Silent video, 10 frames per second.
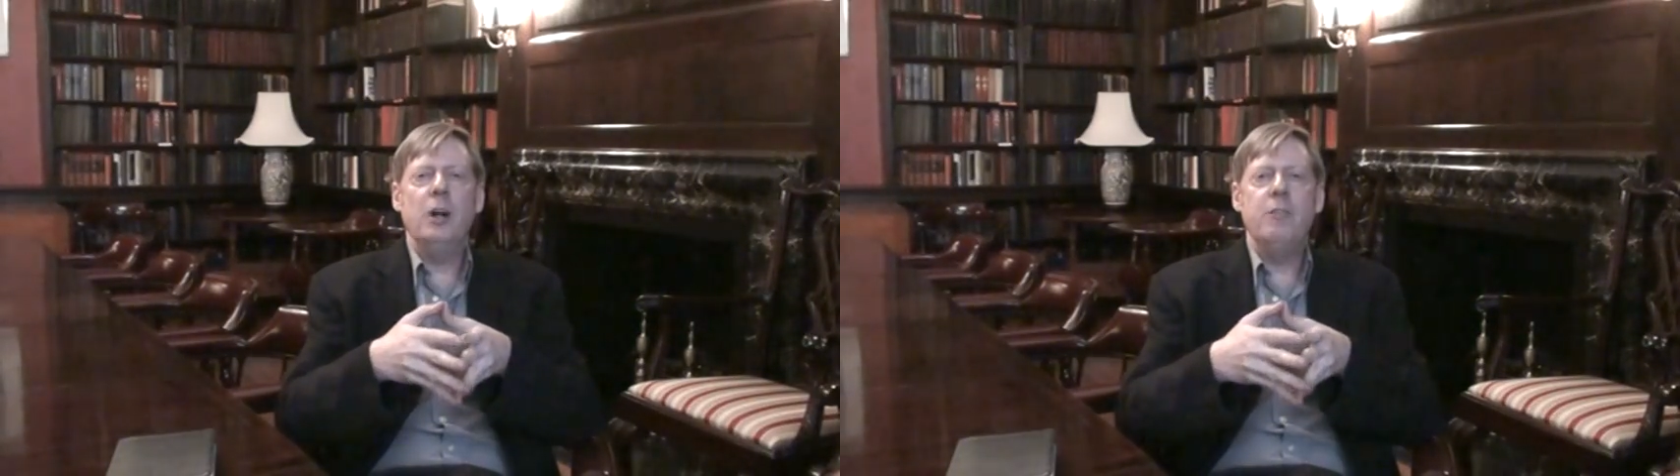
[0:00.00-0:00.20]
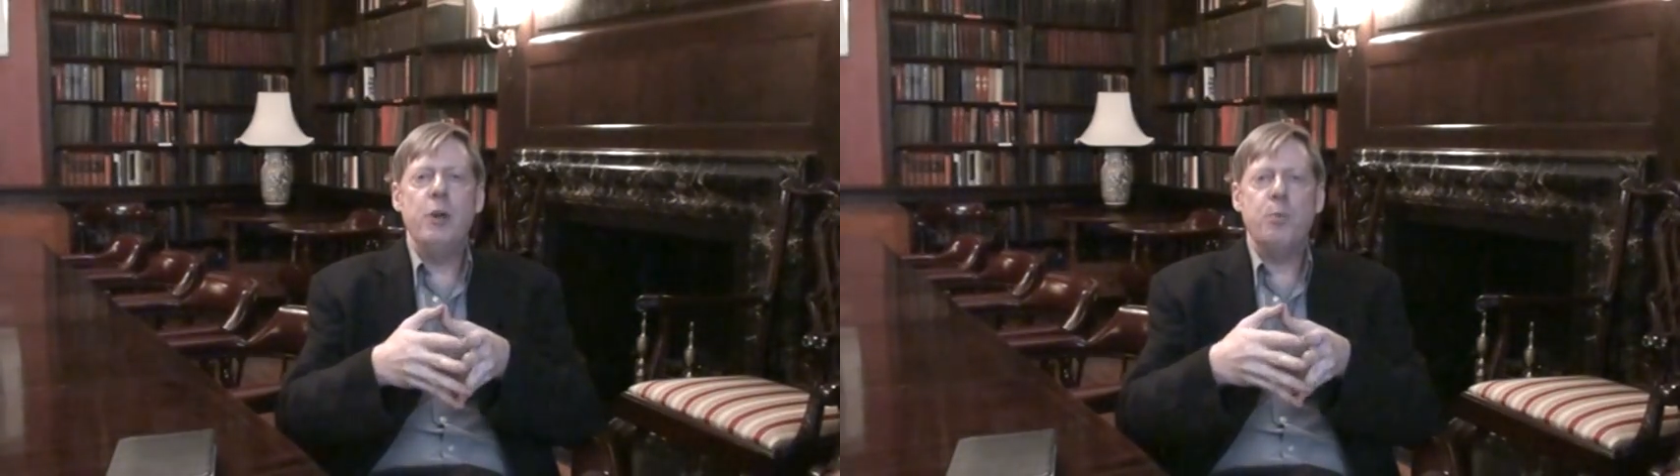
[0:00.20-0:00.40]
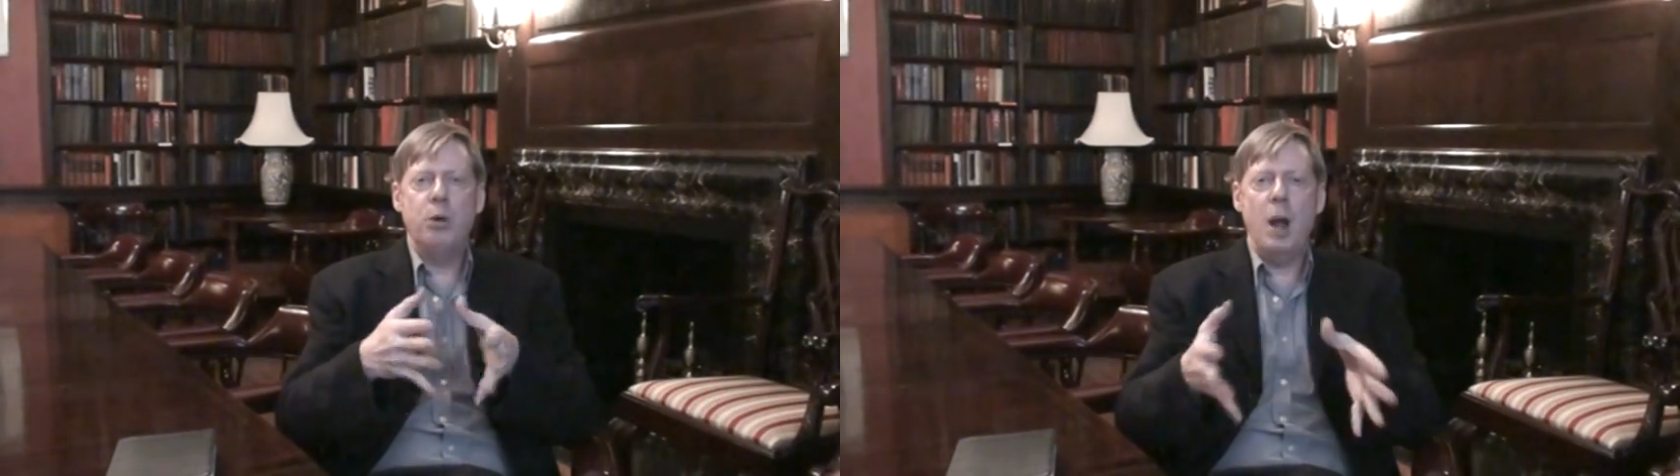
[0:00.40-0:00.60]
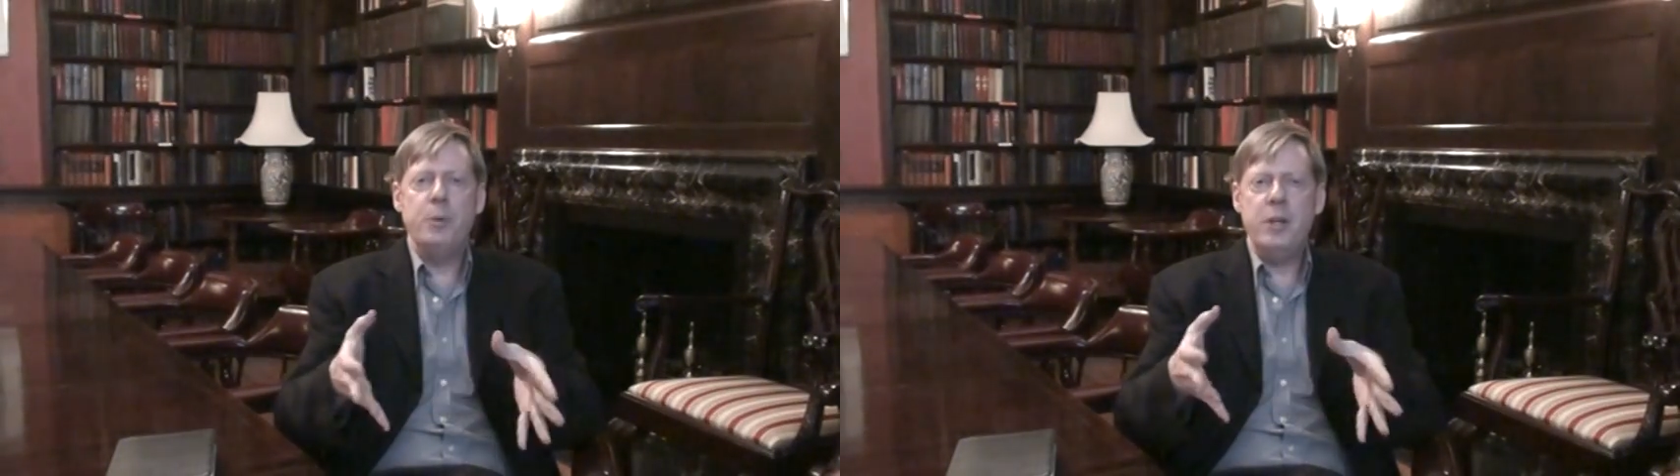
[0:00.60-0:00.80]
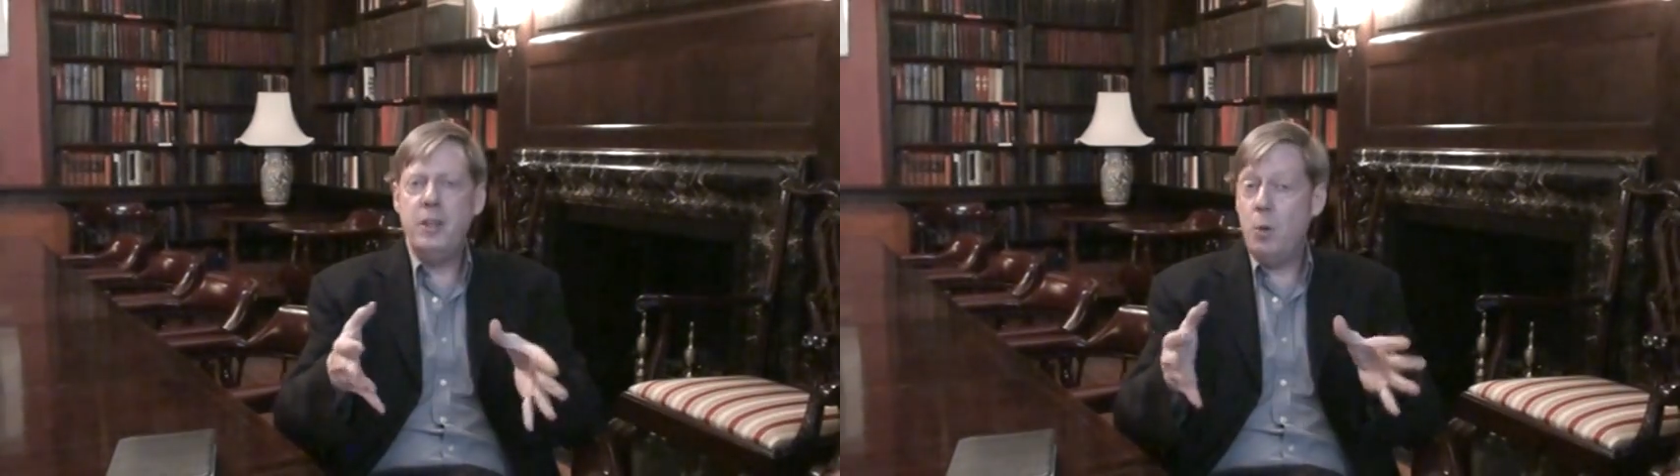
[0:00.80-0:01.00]
of their
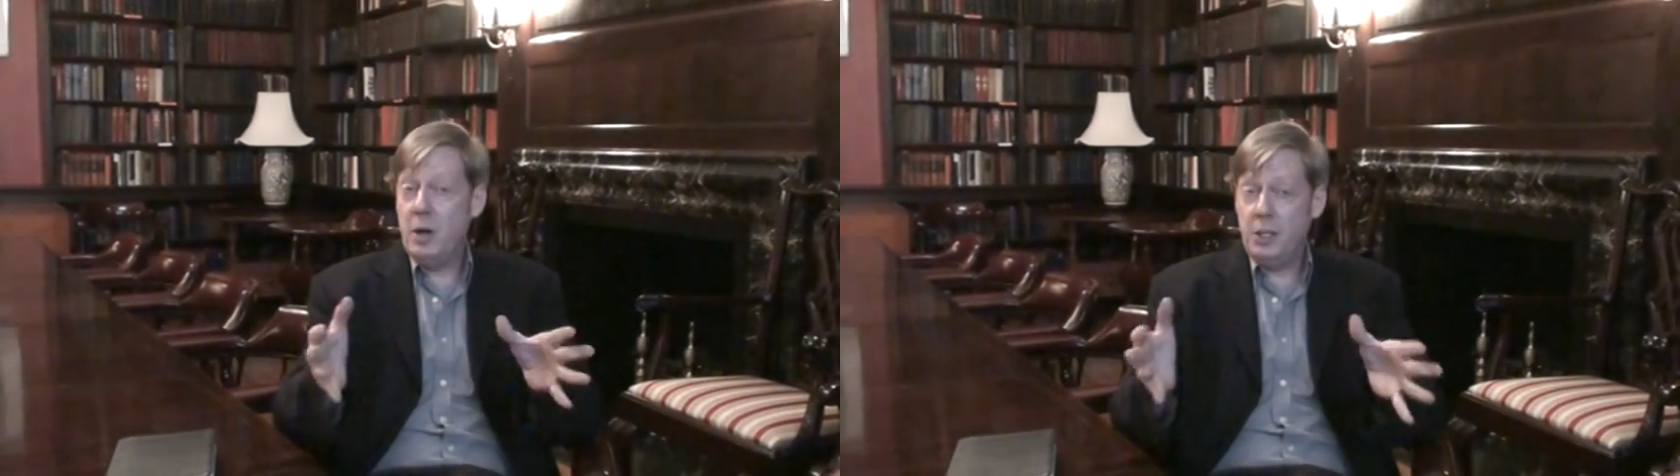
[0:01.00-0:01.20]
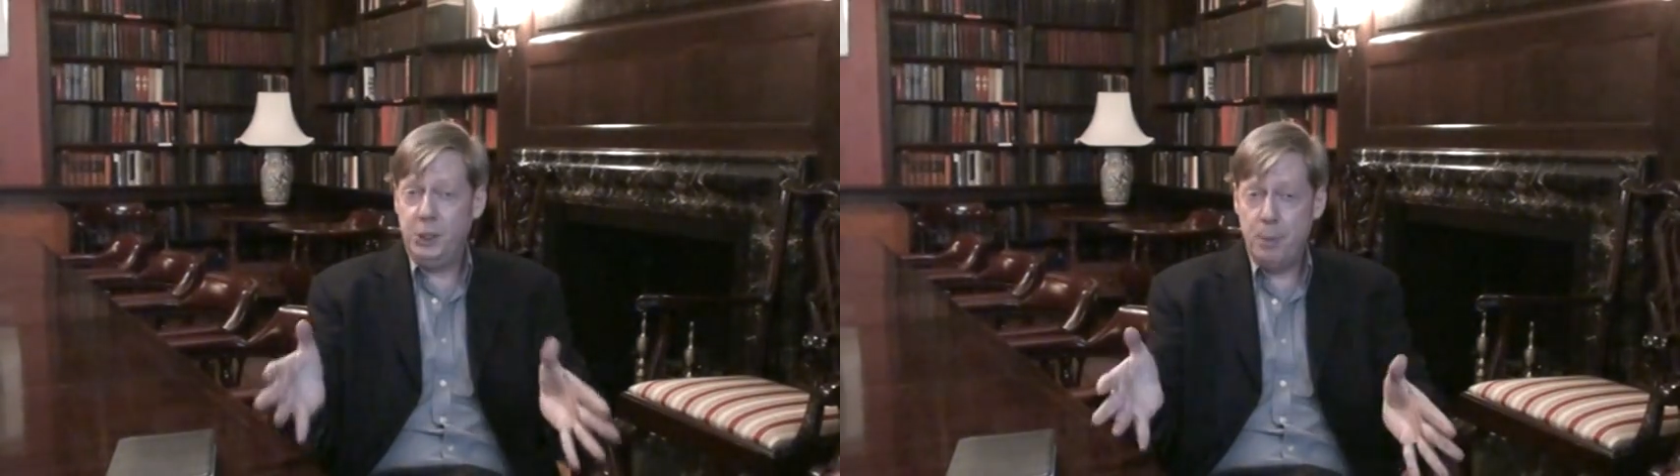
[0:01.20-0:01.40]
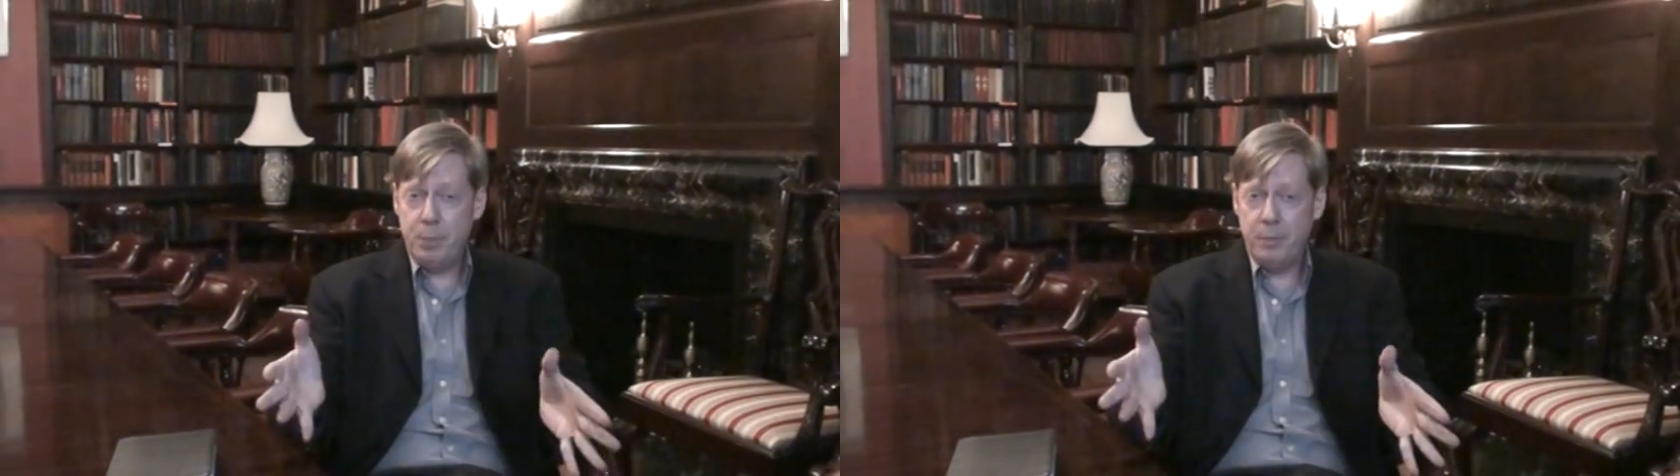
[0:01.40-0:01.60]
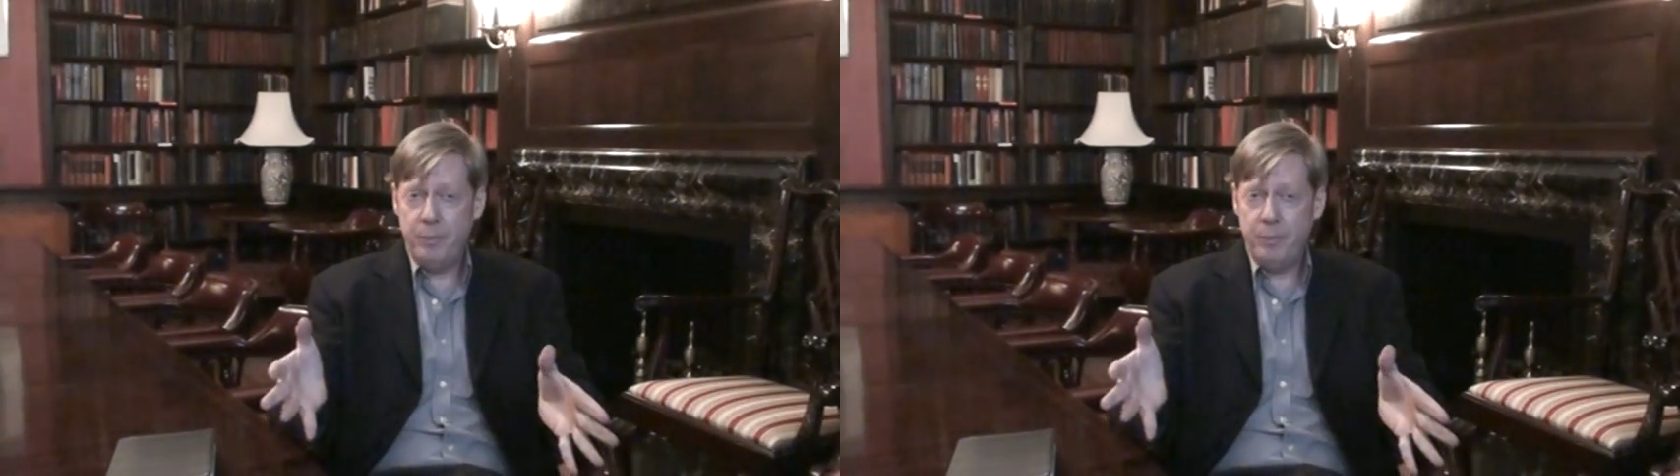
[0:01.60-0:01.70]
property they want to ship.